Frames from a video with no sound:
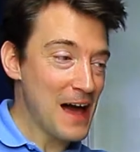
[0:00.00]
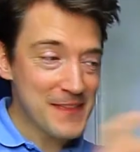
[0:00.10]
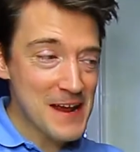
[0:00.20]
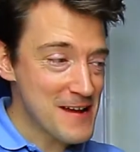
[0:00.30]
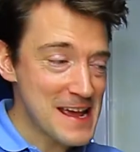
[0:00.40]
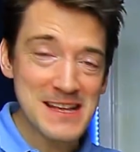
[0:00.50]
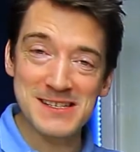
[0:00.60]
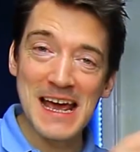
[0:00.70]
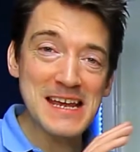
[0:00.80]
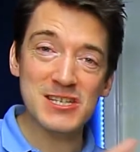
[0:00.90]
And there it
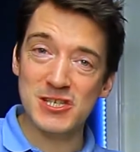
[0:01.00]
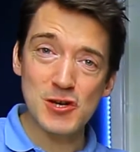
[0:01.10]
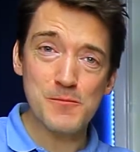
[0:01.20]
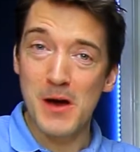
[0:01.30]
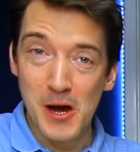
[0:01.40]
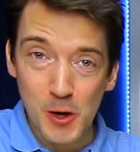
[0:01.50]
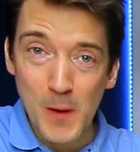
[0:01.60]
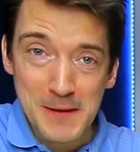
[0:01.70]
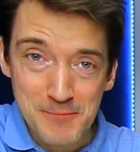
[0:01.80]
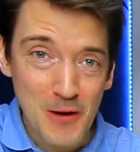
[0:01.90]
is, a super
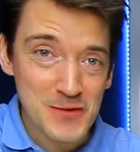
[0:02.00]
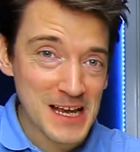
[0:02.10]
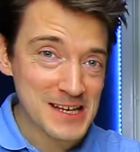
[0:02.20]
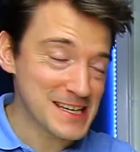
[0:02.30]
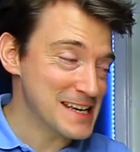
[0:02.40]
quick process